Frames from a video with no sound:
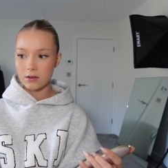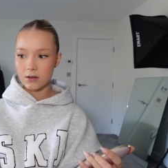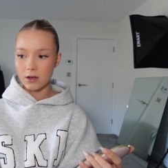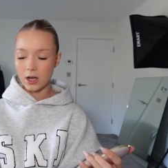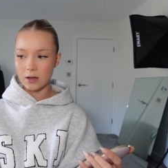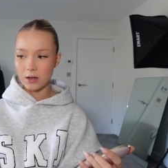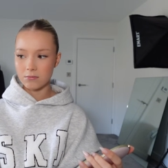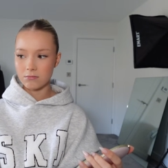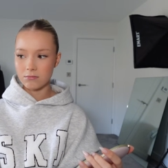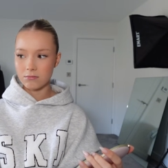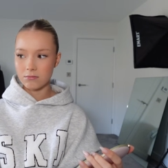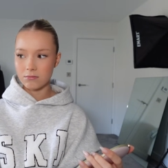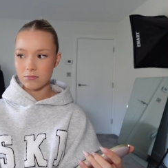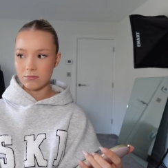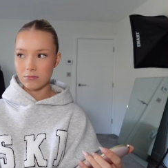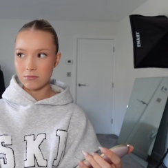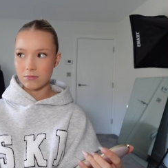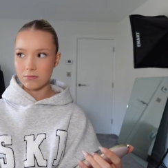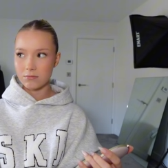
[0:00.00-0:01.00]
Um
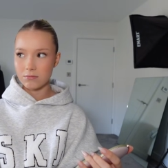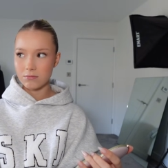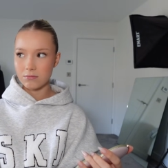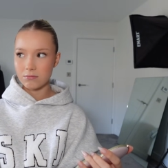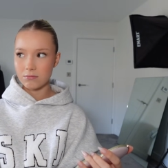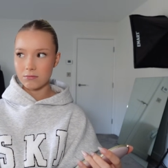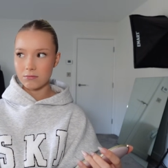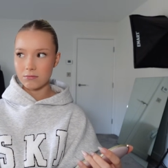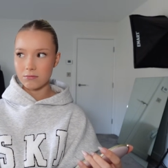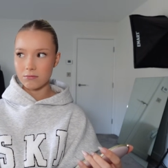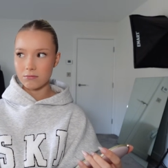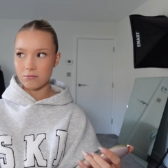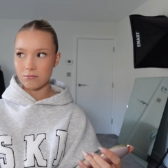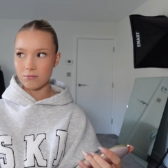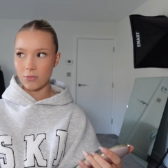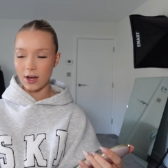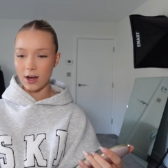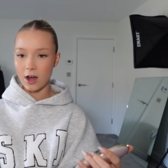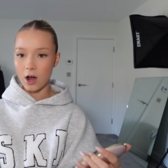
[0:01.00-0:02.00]

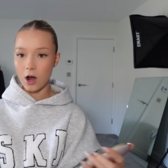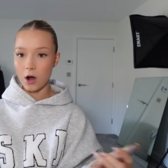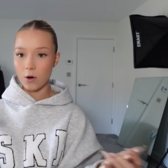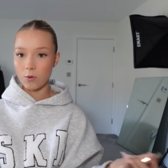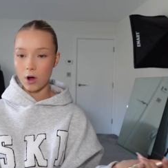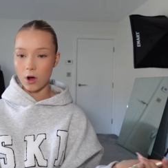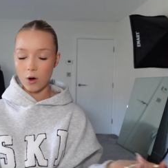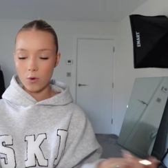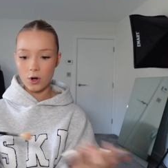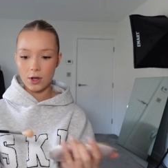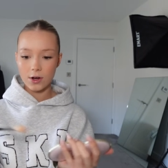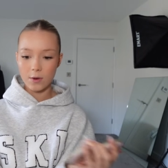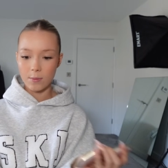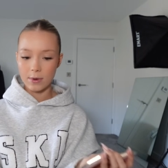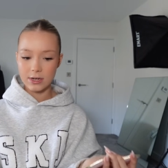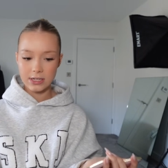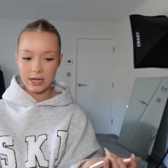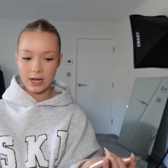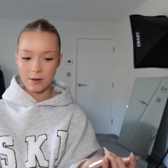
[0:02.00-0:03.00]
like I'll, I'll look at
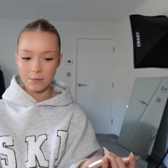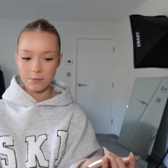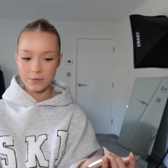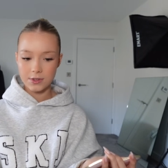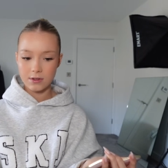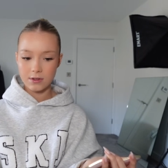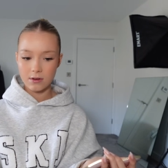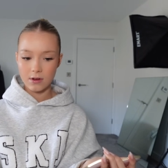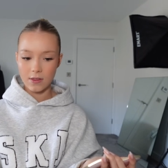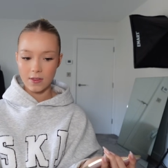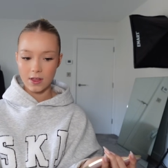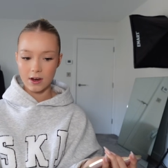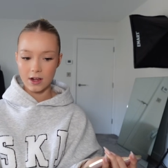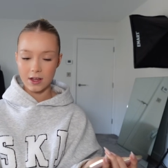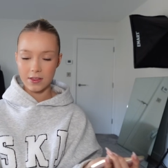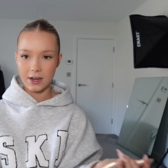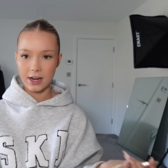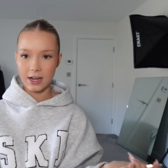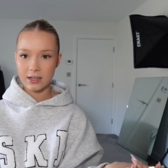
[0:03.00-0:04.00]
my DMs and then
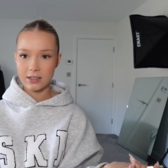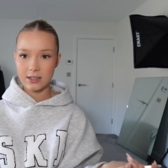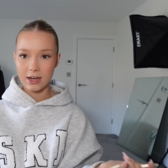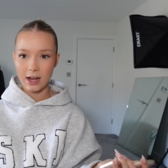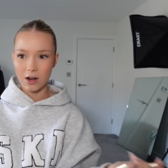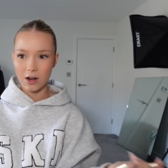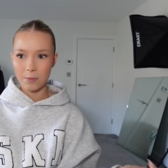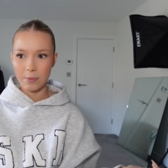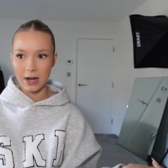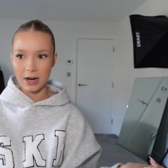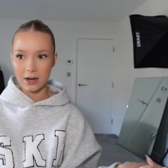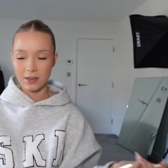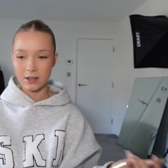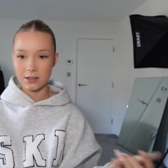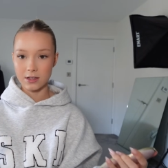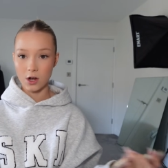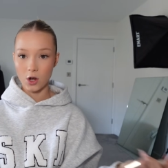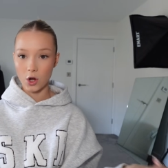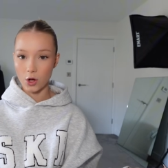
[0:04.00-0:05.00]
like the next day I look back and there's
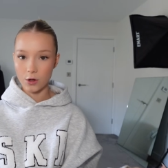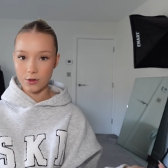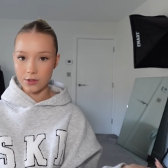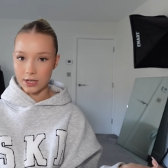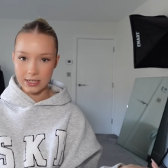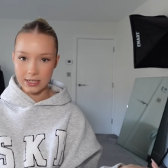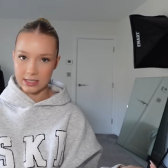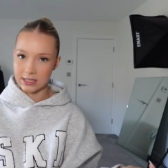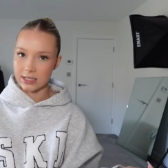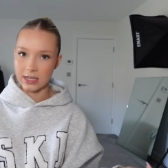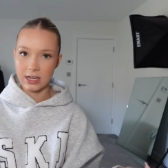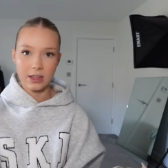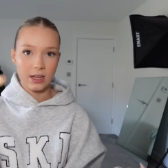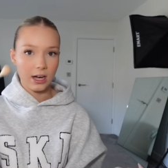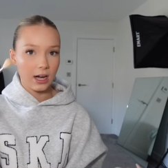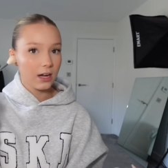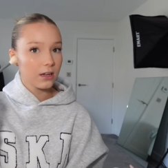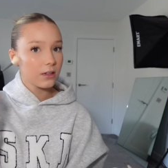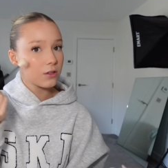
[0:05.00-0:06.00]
like loads I didn't see
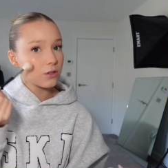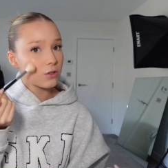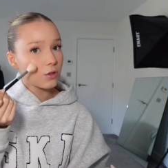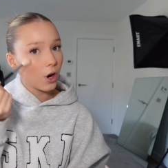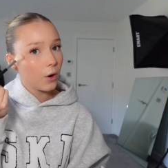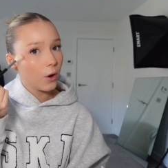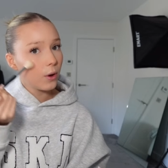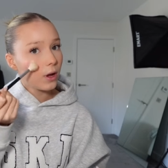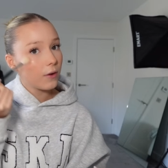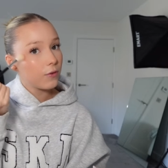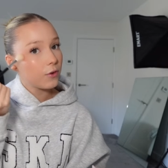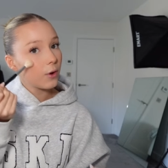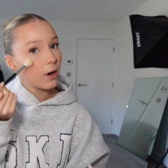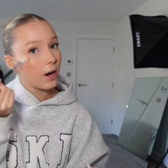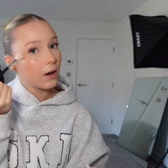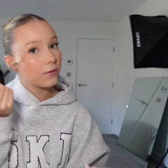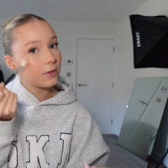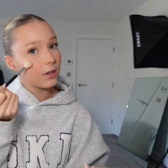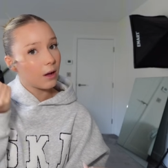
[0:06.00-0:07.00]
there. So if you
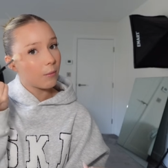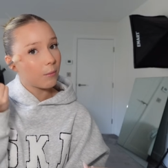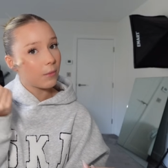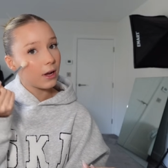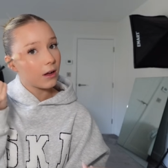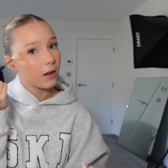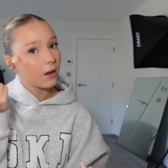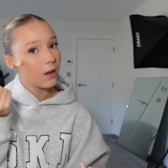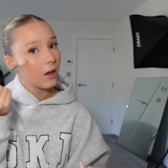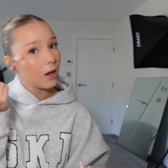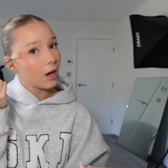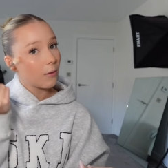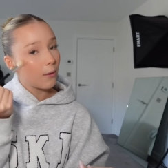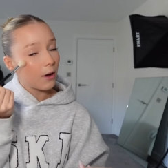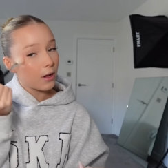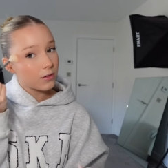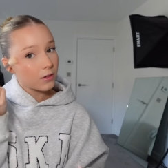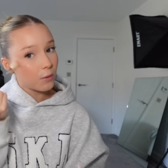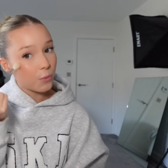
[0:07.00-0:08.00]
have DM me
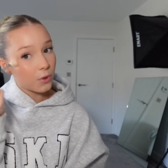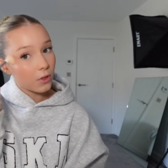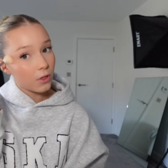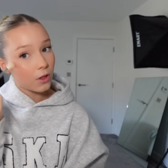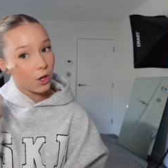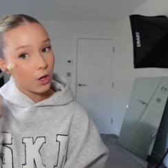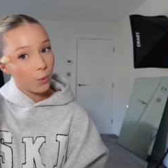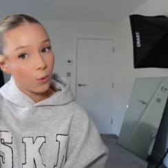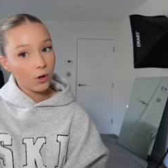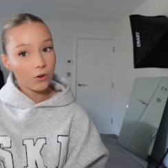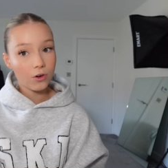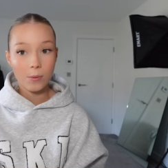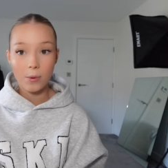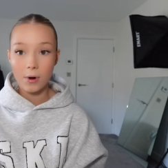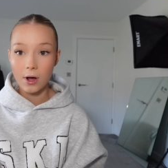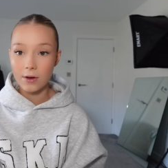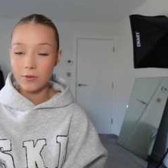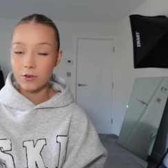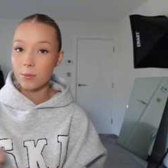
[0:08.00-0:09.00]
about something that you want a
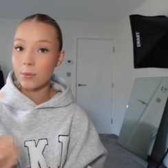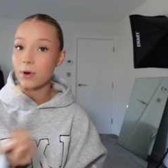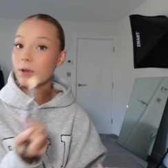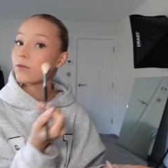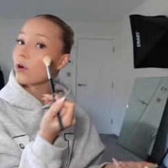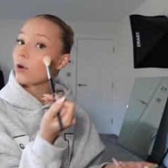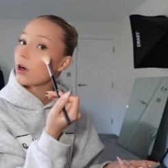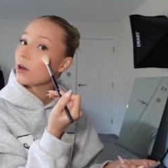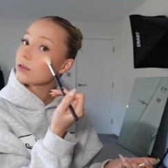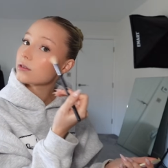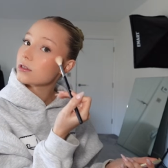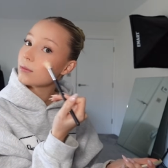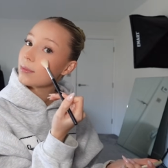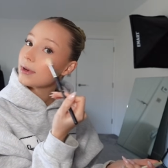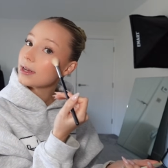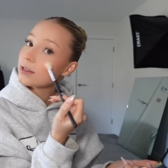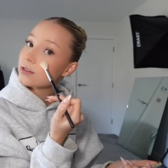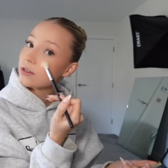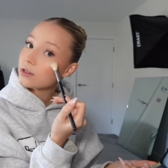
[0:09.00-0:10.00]
reply from and I've not answered,
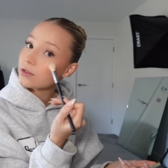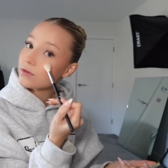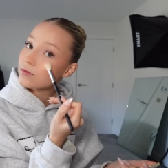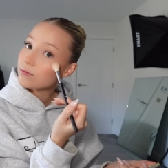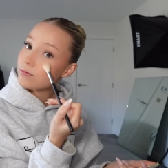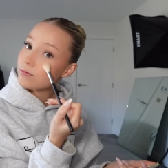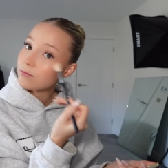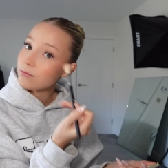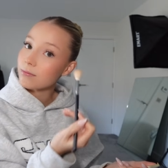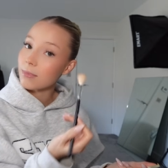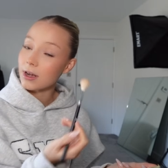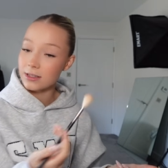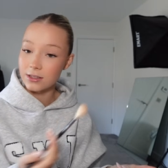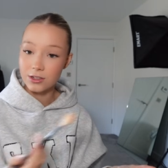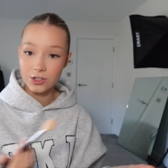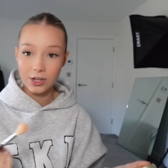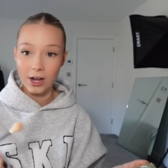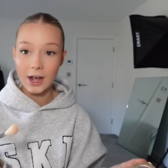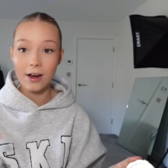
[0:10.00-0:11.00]
please just
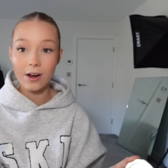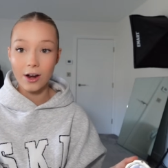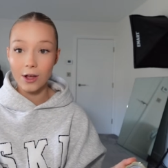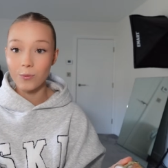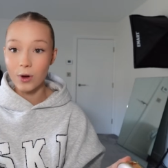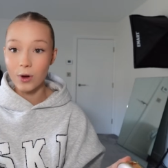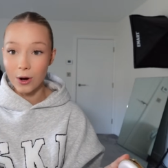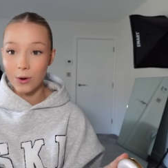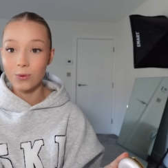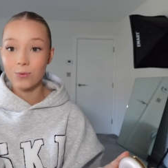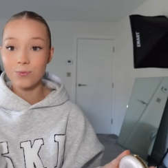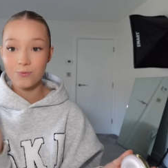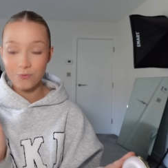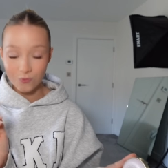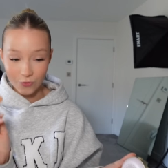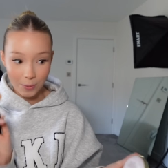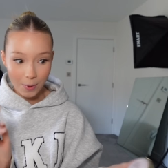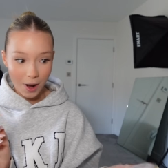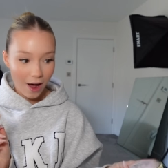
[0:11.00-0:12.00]
message again and I will
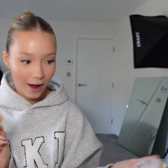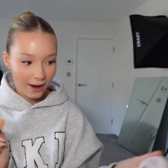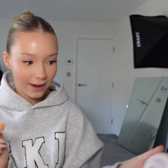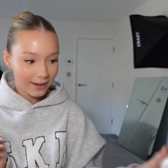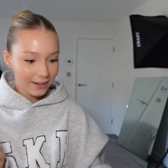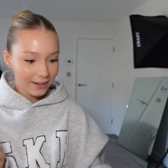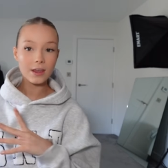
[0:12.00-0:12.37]
reply.